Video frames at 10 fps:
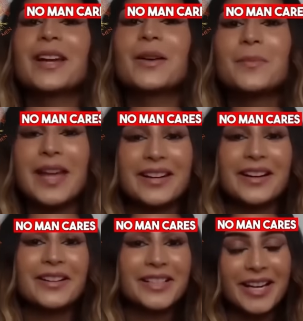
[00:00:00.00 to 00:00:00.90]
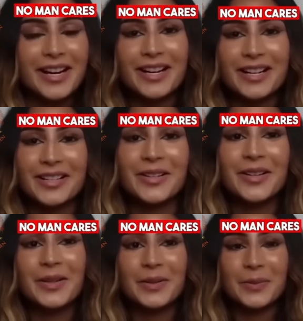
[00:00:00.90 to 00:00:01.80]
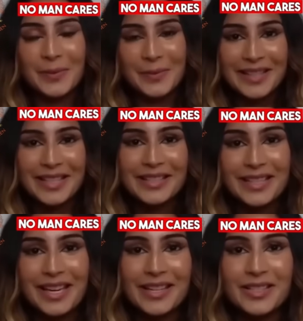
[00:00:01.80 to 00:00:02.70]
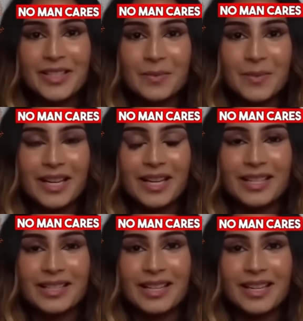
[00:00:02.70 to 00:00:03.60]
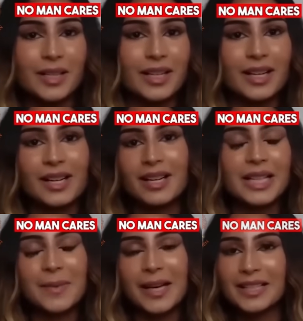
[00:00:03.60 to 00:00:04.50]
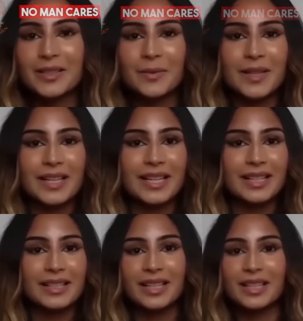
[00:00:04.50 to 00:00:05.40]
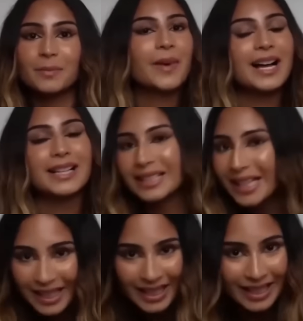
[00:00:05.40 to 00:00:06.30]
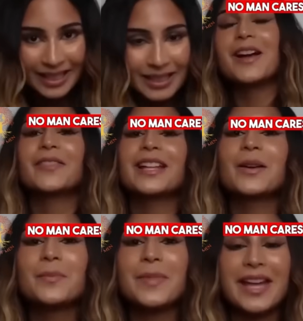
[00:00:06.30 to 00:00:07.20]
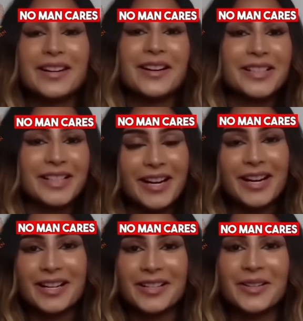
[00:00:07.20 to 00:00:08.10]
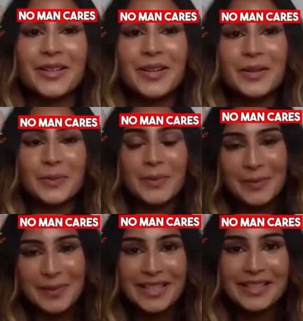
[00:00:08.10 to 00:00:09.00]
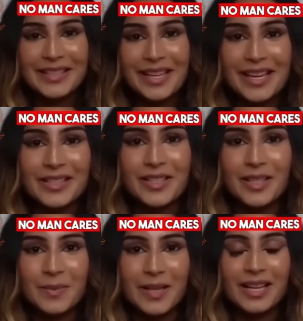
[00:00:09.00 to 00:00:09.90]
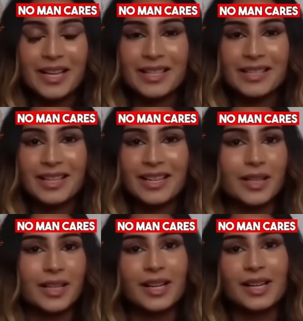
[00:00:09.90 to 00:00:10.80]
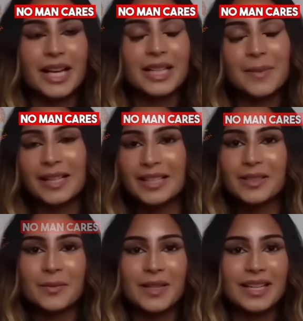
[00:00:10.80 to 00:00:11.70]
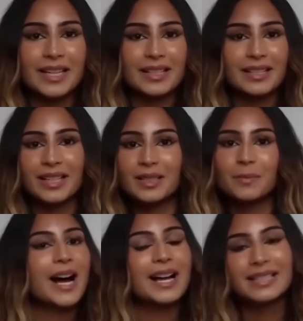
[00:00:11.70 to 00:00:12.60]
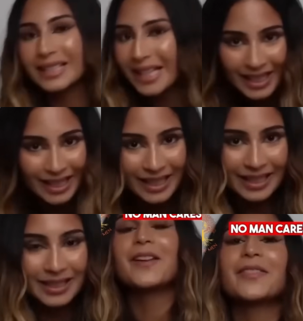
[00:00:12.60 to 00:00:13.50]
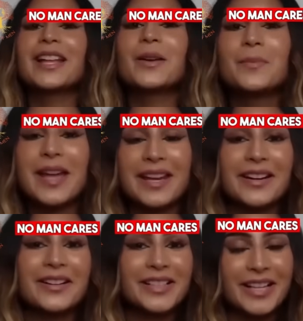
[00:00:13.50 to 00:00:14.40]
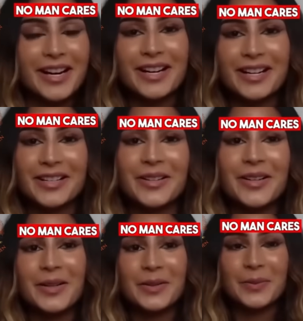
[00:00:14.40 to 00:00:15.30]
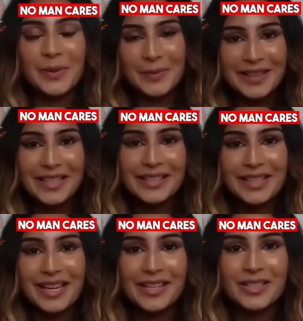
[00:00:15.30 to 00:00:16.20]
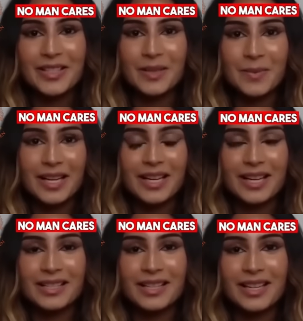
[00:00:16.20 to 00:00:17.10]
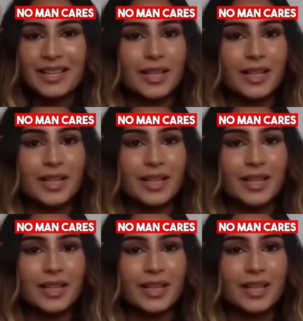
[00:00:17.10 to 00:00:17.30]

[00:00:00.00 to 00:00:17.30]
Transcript: feel like men are really hard on women these days just because we're expected to be these boss ladies. Lady, not one man wants you to be a boss babe. Literally not a single man cares how much you make, what degree you have, etc. It is all in their head, and they don't even realize it.